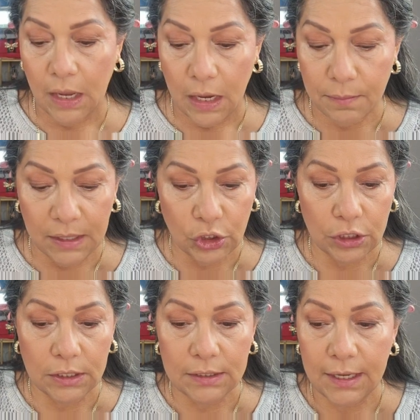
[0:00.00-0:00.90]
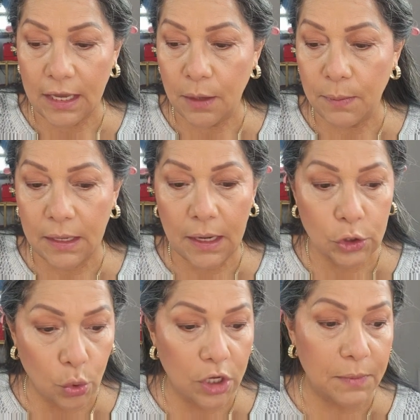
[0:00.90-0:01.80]
I mentioned it to him, and I
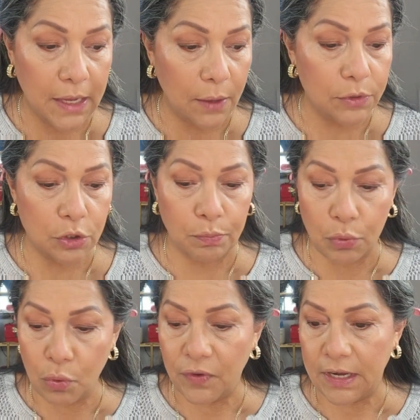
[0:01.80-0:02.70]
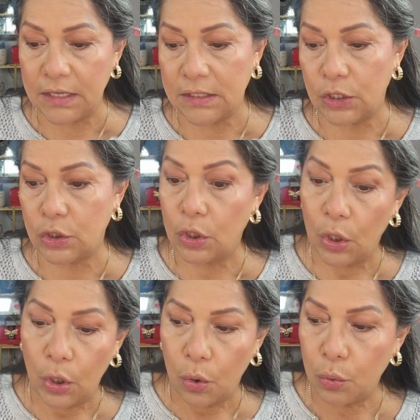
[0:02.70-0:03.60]
told him that I was approved, and he says,
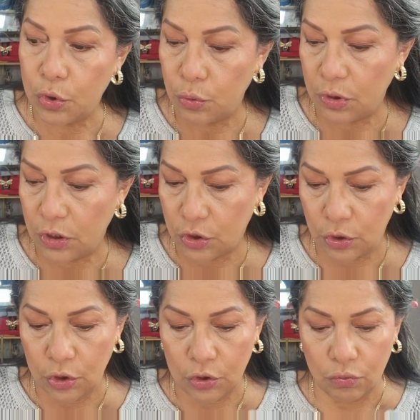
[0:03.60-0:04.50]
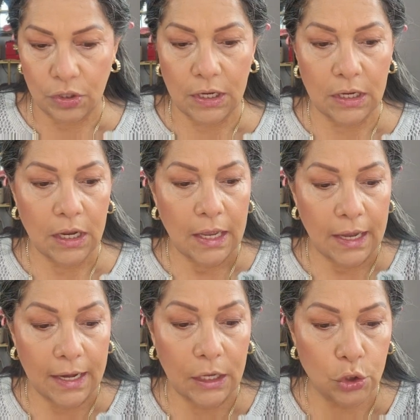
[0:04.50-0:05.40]
who's doing the surgery? And
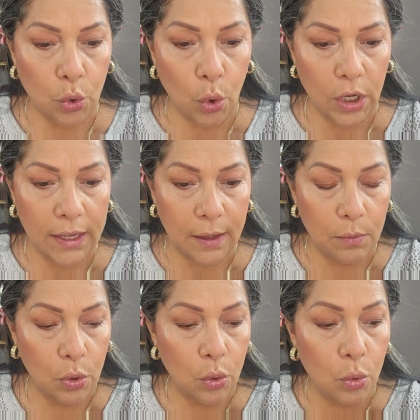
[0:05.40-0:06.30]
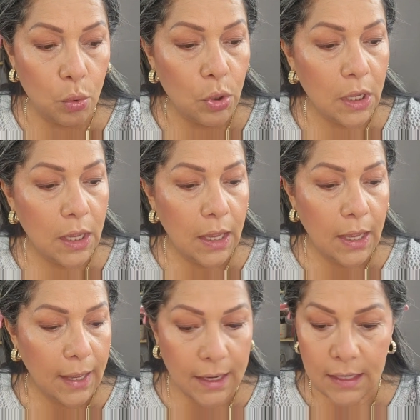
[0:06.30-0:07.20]
I told him who,
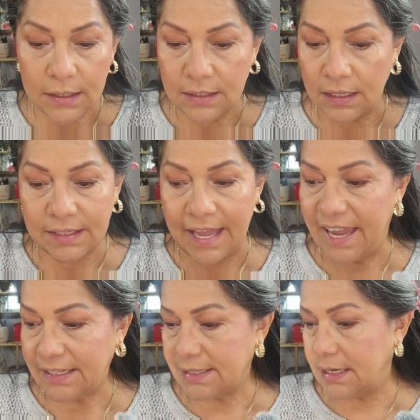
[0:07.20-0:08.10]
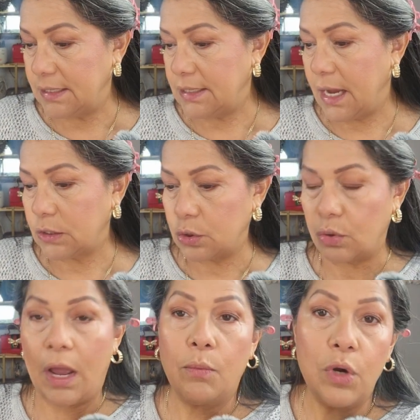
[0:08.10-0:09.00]
and he says, excellent
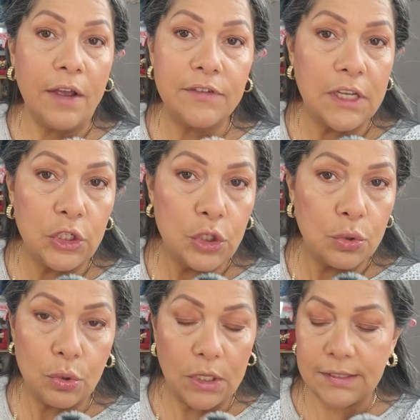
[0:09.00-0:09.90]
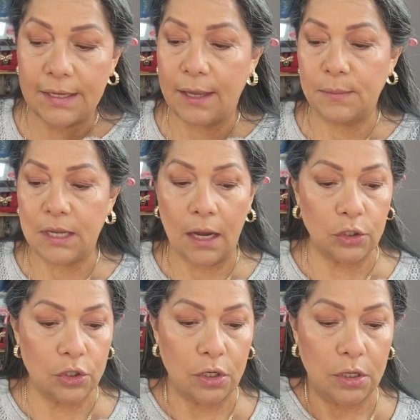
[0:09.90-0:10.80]
doctor. I would have sent you to the same
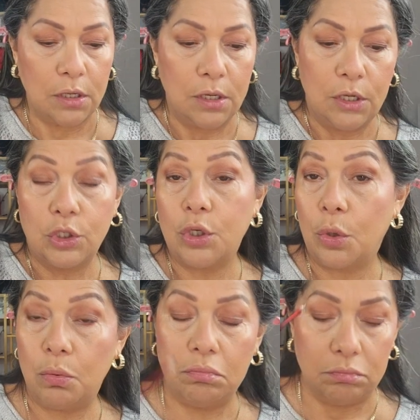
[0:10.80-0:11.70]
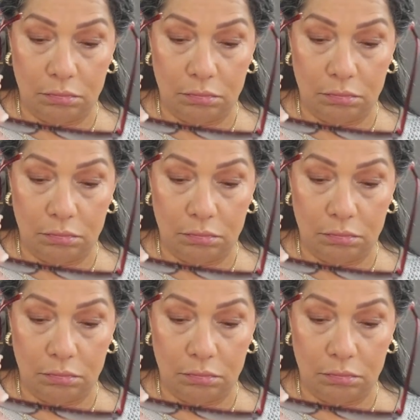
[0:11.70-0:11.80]
doctor. So